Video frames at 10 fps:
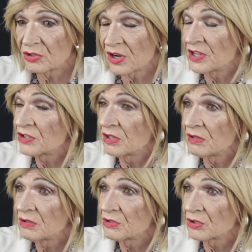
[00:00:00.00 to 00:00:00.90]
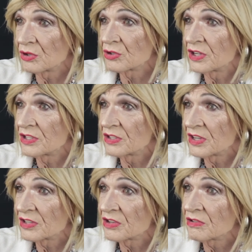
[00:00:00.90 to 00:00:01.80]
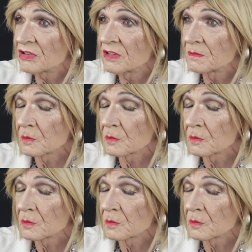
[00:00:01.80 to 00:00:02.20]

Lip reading: trans girls, cross-dressers, etc.